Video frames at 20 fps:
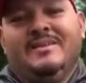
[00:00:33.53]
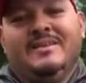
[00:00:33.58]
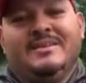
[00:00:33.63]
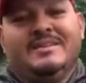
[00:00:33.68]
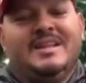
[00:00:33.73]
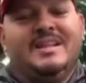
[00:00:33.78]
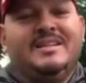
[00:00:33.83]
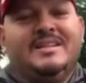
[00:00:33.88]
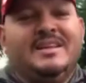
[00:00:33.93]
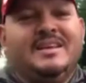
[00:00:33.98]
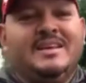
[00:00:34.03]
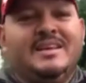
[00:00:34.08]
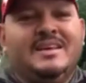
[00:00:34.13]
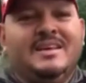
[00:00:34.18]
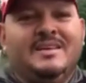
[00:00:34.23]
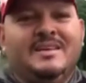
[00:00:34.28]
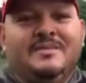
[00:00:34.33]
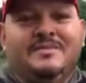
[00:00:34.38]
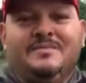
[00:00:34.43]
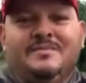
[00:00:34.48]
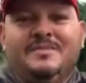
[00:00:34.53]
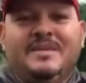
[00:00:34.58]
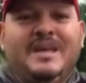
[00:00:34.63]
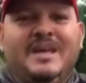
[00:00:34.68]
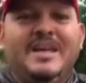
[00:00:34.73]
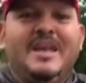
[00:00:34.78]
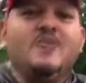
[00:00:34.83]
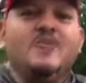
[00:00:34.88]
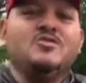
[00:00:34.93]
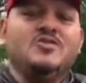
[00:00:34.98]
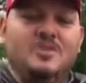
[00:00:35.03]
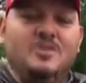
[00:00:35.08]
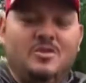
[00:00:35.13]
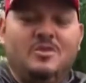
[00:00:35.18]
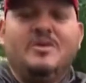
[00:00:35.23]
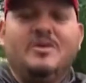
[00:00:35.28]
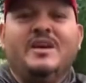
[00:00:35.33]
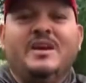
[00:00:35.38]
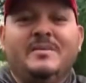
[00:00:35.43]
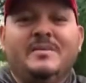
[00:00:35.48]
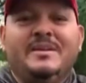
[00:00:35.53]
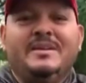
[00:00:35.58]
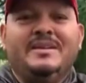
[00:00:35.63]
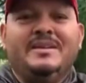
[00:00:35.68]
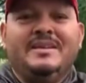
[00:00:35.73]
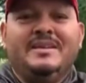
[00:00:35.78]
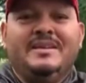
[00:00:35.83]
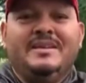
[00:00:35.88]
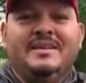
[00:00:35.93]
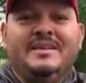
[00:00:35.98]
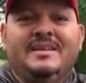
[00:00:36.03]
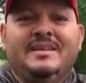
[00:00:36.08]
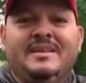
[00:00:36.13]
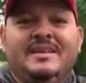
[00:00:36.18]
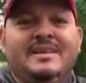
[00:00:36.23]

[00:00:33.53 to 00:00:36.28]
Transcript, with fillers: and we have nowhere to go, and that's the truth.